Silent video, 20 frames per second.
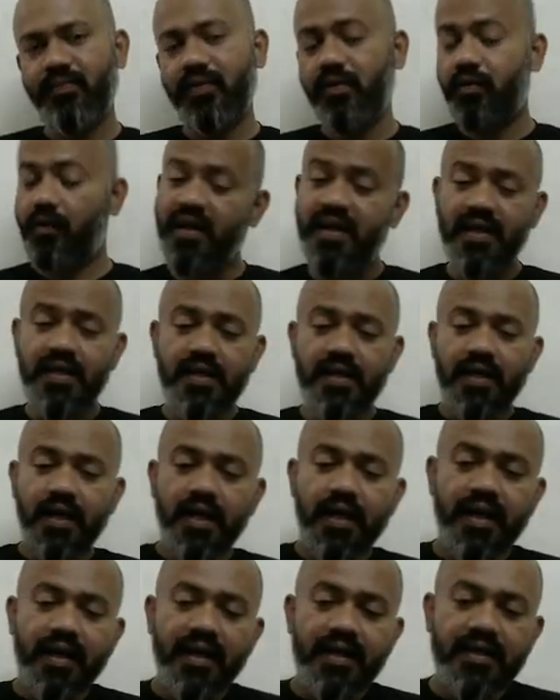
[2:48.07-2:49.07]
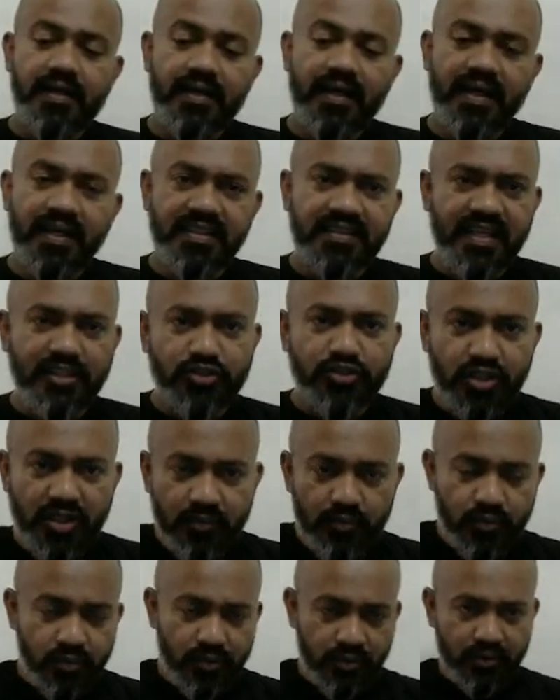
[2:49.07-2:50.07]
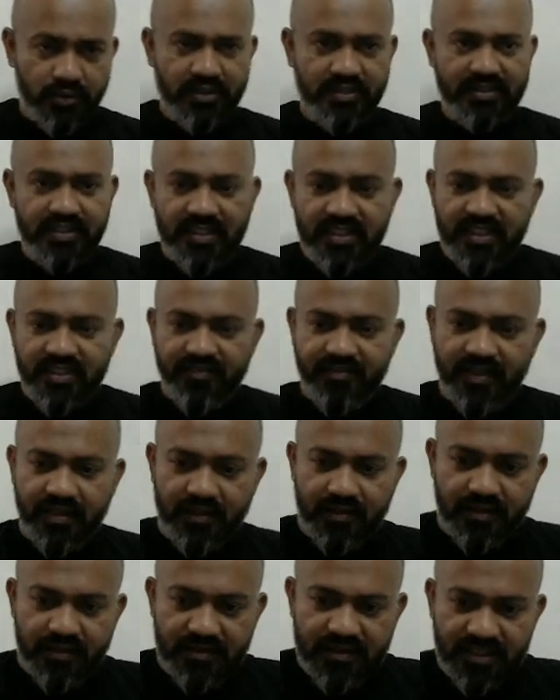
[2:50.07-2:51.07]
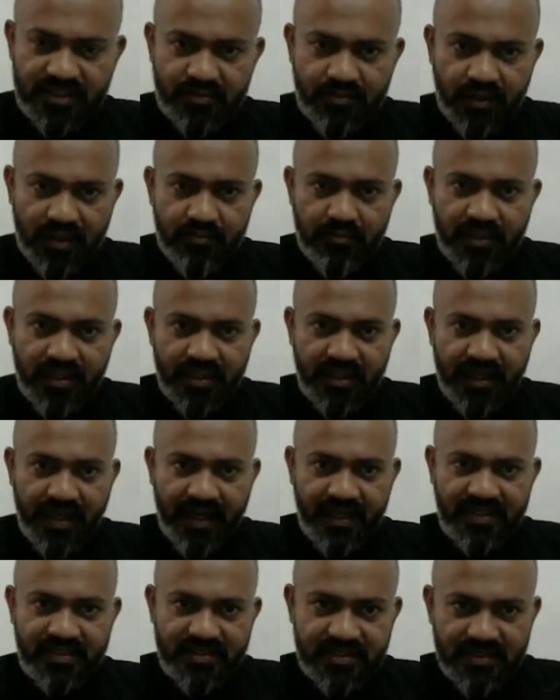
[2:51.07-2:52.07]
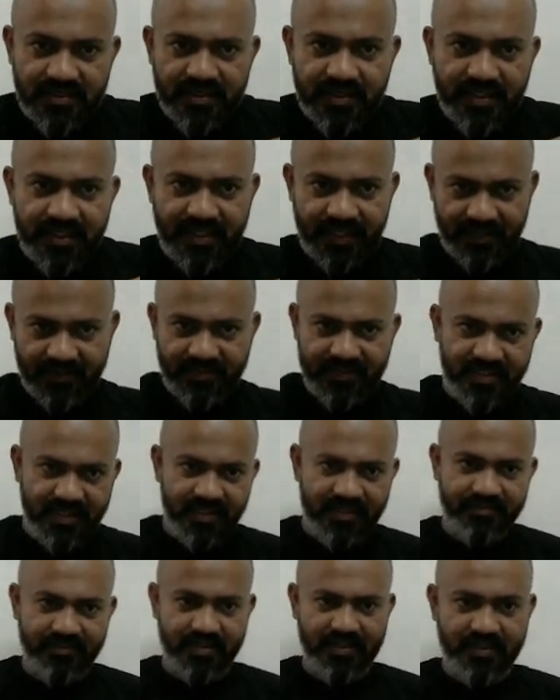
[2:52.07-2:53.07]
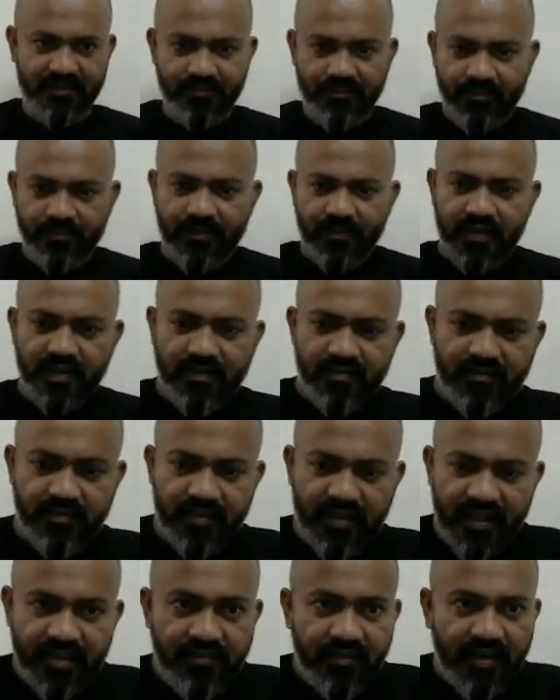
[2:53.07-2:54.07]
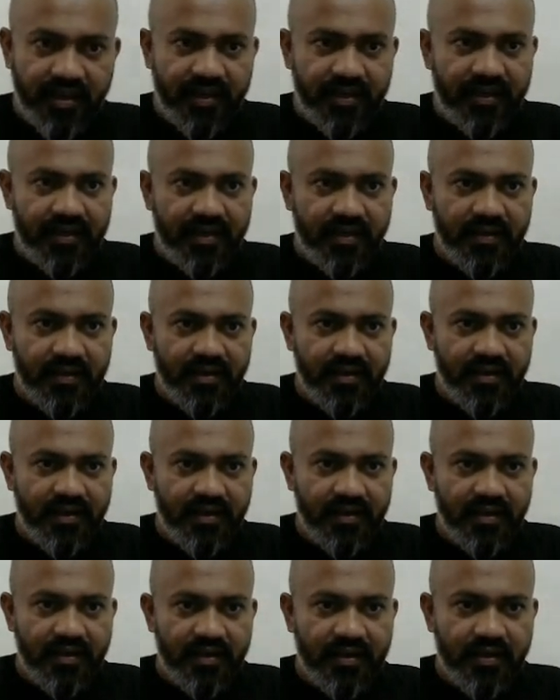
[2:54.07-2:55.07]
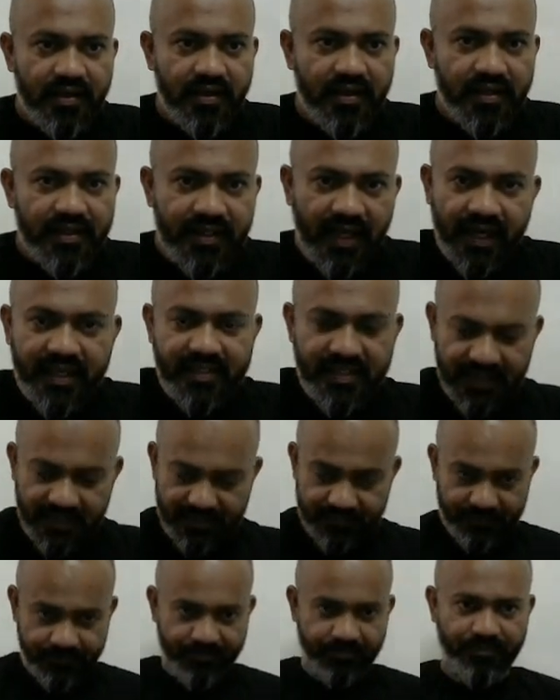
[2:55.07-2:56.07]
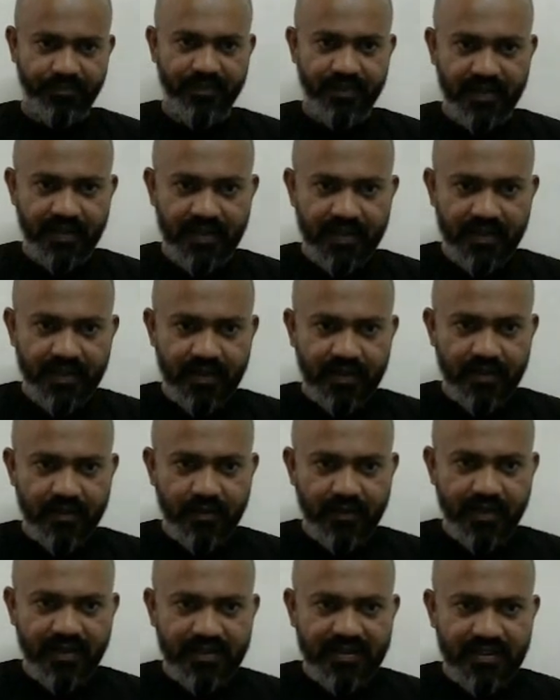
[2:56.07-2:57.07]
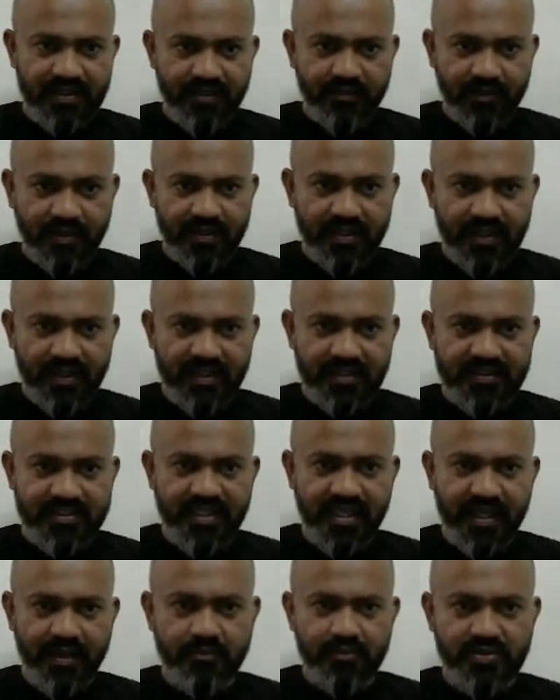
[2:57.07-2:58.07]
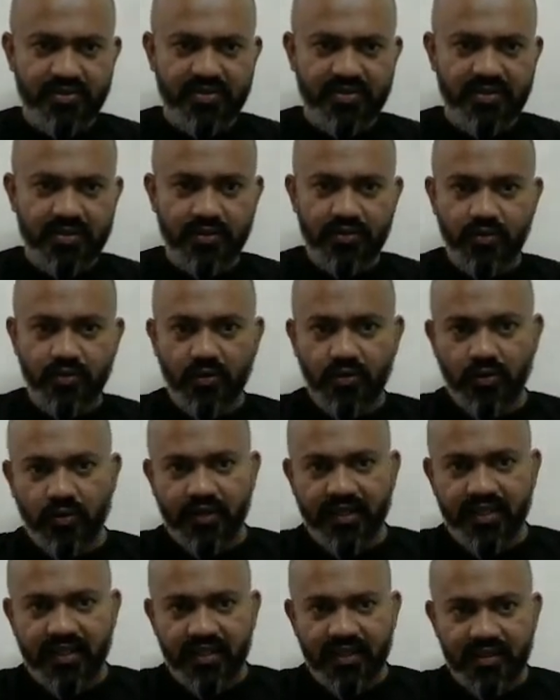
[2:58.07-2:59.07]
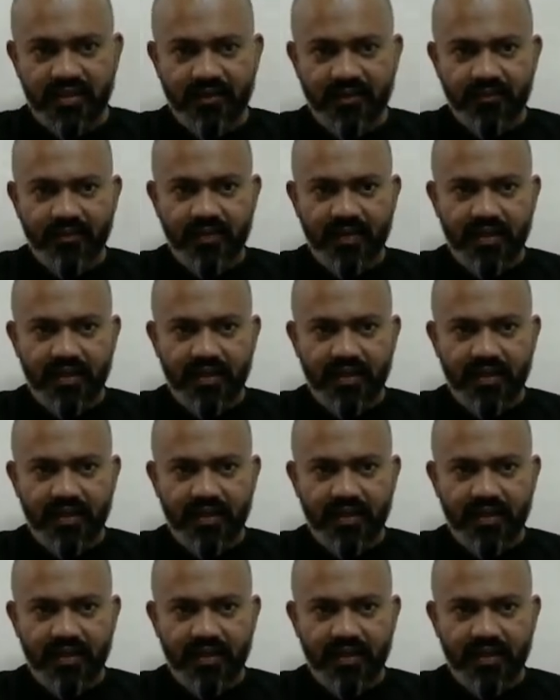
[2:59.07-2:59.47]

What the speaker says: Okay, and let us actually move to the third one. Just 1 minute, guys. Here, third one. Where it went? Yeah, here. Okay, third one. James, no, here.